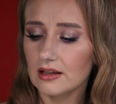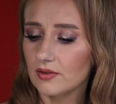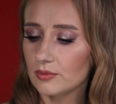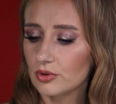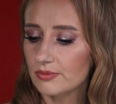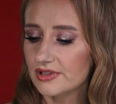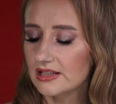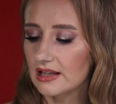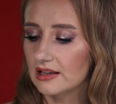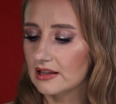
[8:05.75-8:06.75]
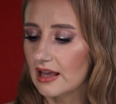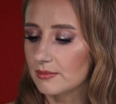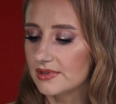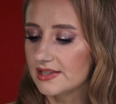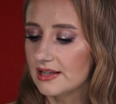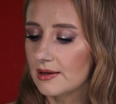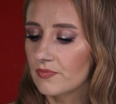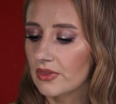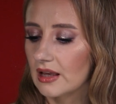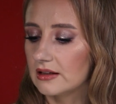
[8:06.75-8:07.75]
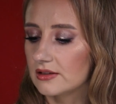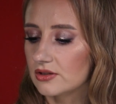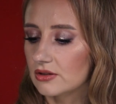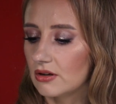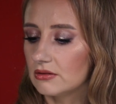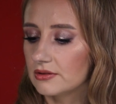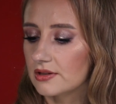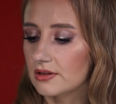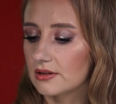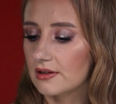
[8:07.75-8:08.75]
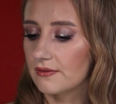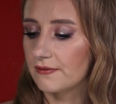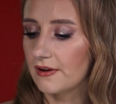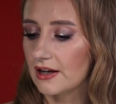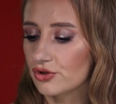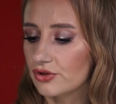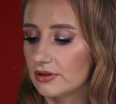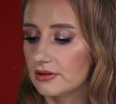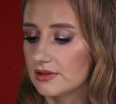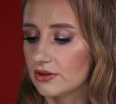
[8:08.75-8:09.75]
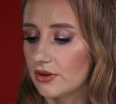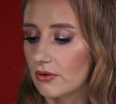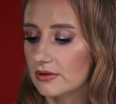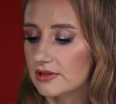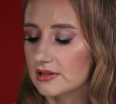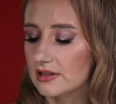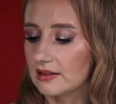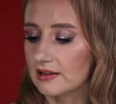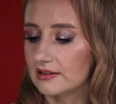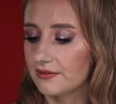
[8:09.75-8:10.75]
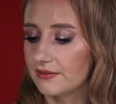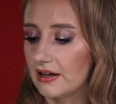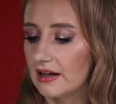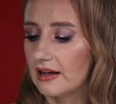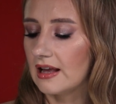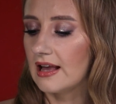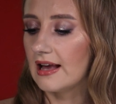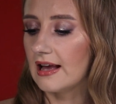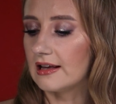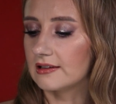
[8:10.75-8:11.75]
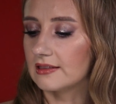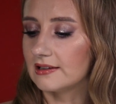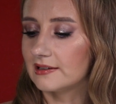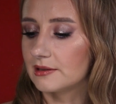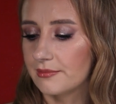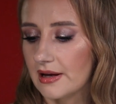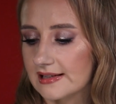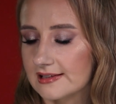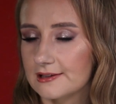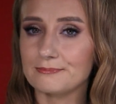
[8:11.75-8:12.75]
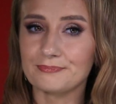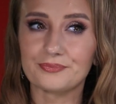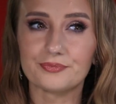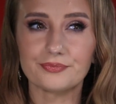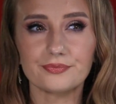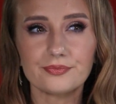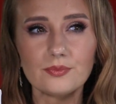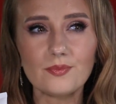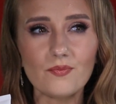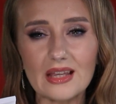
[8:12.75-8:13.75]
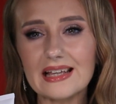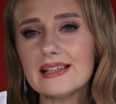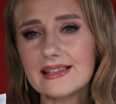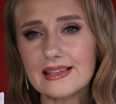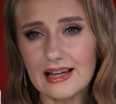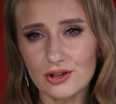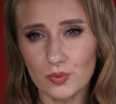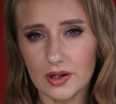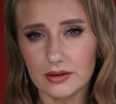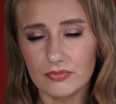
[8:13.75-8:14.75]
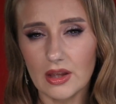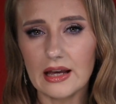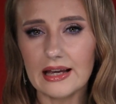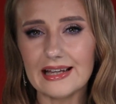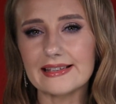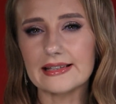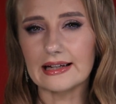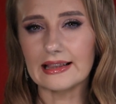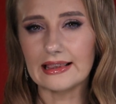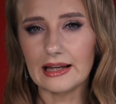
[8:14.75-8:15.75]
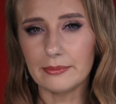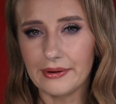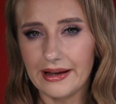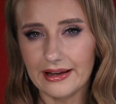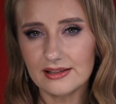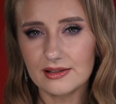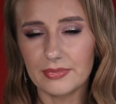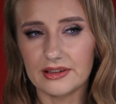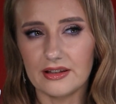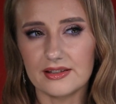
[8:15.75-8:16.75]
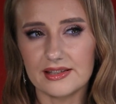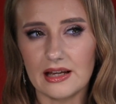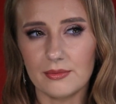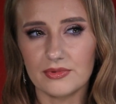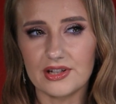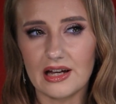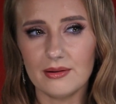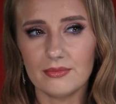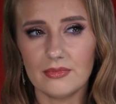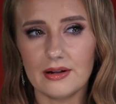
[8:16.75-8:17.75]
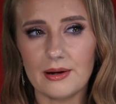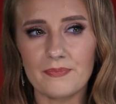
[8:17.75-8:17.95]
if I'm not mistaken, MD, and it's called Facial Detox Clarify and Clear Mask. It's a nice one. It's a clay based, but at the same time,